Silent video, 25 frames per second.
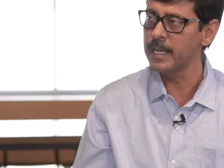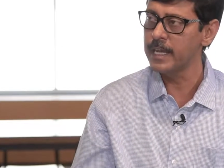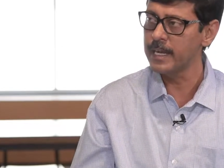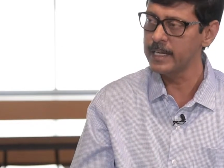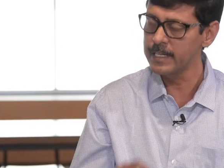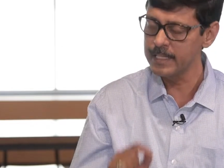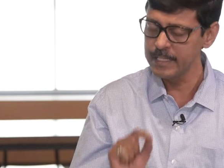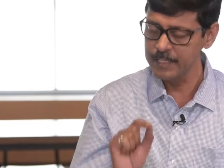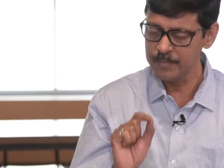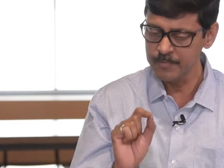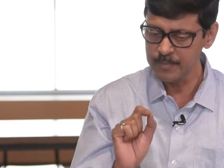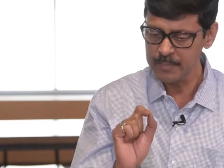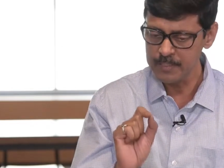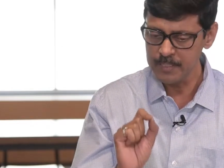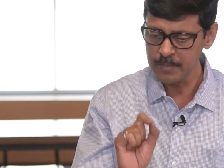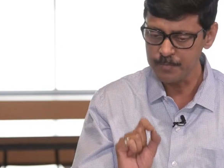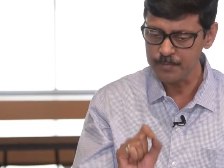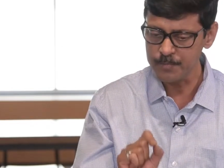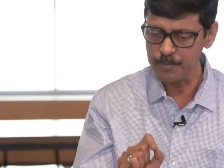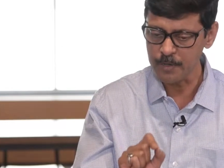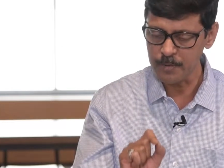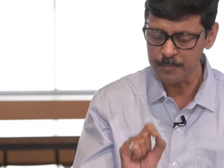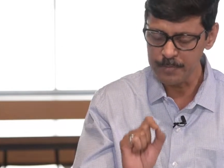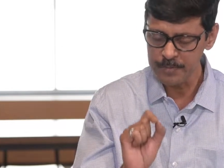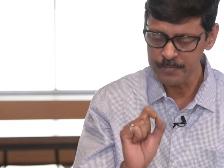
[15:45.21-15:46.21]
and even the
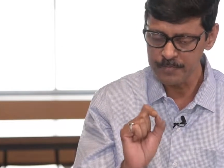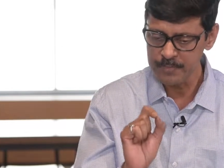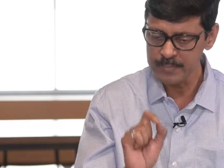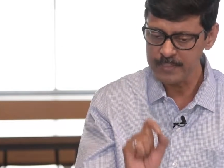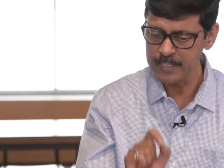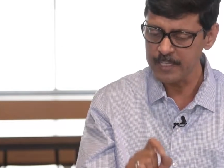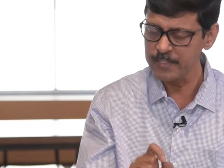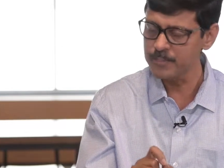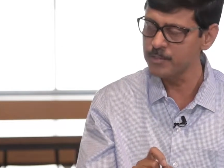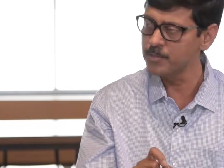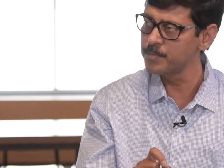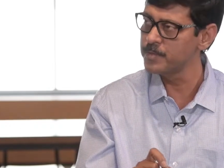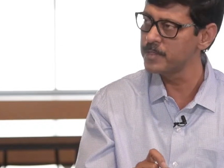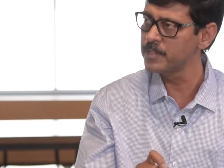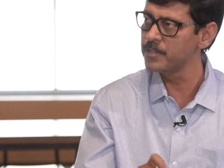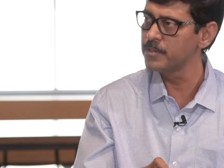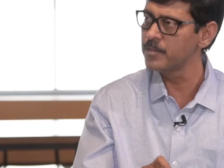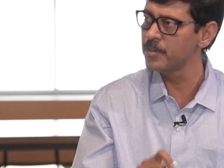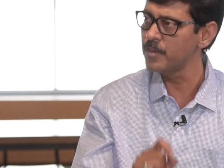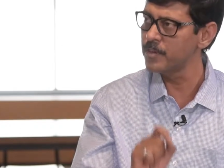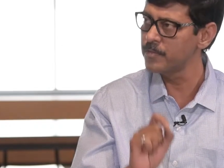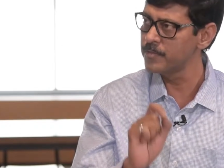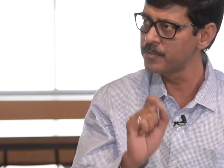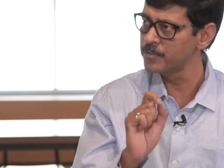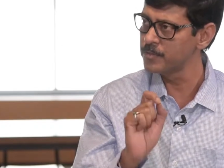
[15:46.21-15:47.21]
problem which has to be
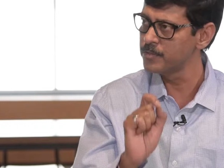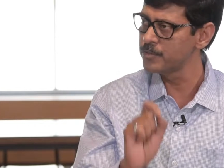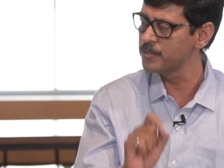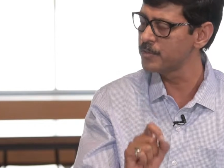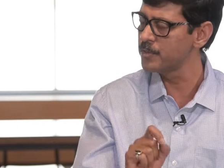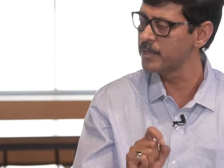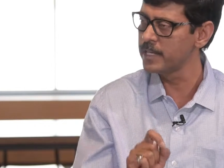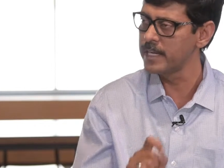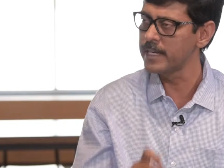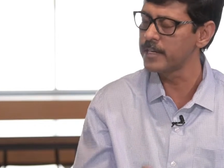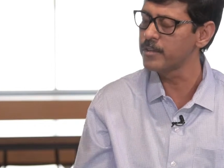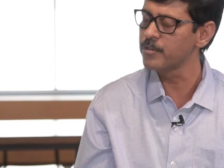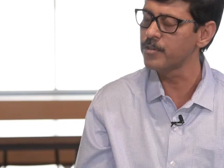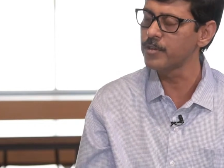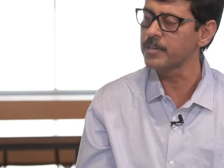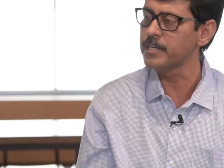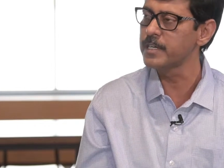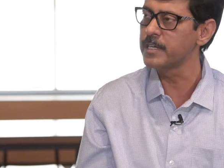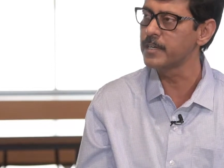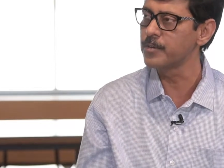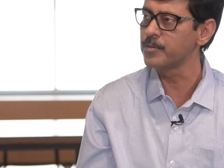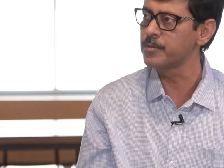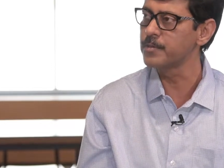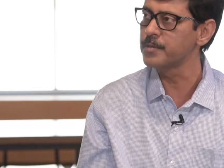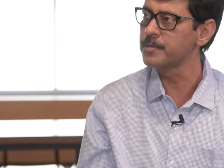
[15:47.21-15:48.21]
resolved should get
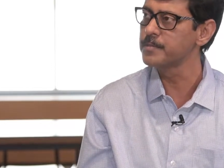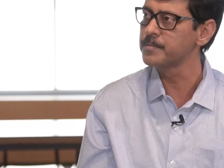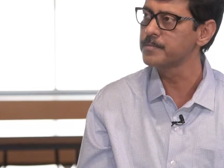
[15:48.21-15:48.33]
sorted out.